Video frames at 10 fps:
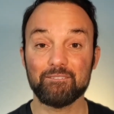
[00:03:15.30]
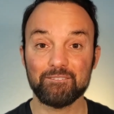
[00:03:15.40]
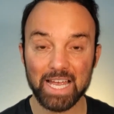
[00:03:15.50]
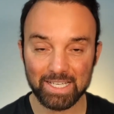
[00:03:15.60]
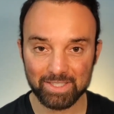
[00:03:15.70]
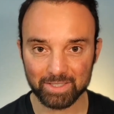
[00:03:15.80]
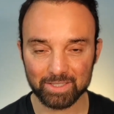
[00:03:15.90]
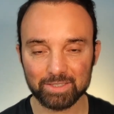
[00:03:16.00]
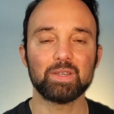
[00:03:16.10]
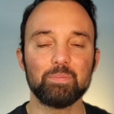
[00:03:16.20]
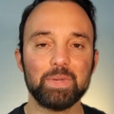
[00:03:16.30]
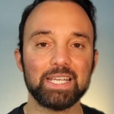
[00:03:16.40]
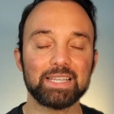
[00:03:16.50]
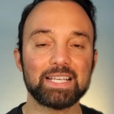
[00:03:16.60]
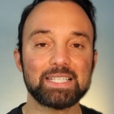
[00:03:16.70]
faster
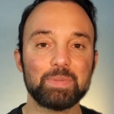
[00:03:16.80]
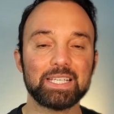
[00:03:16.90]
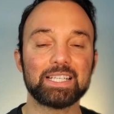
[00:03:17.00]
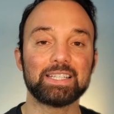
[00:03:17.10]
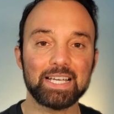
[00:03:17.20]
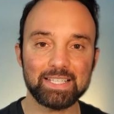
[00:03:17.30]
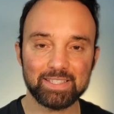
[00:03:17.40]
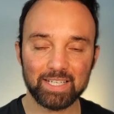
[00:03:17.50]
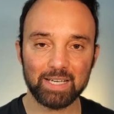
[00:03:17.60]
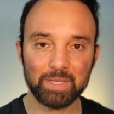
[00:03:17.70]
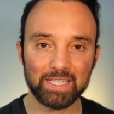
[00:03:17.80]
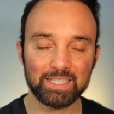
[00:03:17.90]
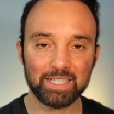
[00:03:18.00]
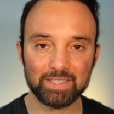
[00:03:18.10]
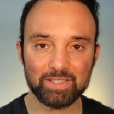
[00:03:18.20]
meaning they spent less time in
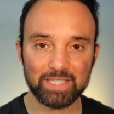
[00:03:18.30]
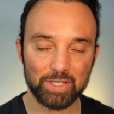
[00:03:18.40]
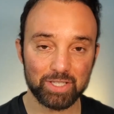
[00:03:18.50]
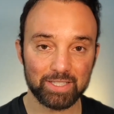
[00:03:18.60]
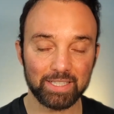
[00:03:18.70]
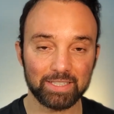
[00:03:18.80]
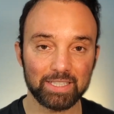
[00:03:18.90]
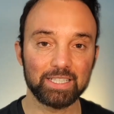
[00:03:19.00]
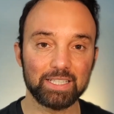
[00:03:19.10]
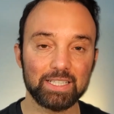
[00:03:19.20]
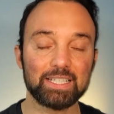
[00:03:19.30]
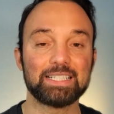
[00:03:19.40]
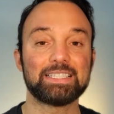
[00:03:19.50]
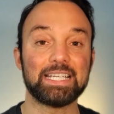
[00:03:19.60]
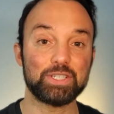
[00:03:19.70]
other stages like
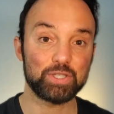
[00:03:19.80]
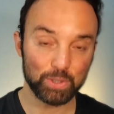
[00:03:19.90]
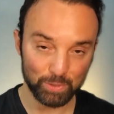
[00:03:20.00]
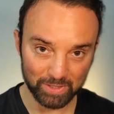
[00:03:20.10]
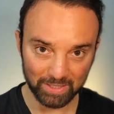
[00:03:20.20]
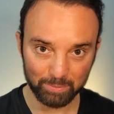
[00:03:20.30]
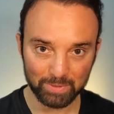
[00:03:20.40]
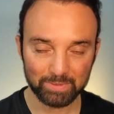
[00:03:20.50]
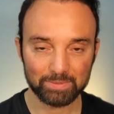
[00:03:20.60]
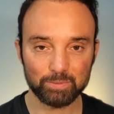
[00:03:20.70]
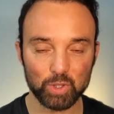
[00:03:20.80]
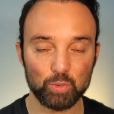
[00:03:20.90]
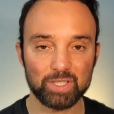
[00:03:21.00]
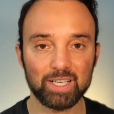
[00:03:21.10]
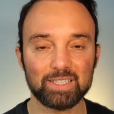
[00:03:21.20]
stage two sleep, which we
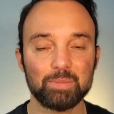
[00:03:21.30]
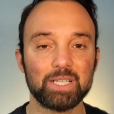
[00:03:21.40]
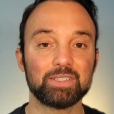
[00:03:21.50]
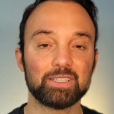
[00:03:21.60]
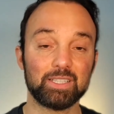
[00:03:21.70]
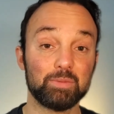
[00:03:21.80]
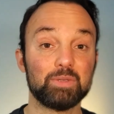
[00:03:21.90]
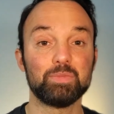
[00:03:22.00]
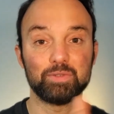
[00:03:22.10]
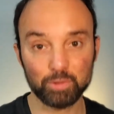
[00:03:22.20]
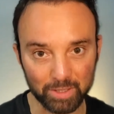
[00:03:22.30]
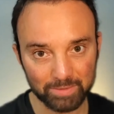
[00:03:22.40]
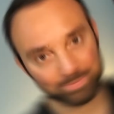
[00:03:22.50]
talked about a little bit before.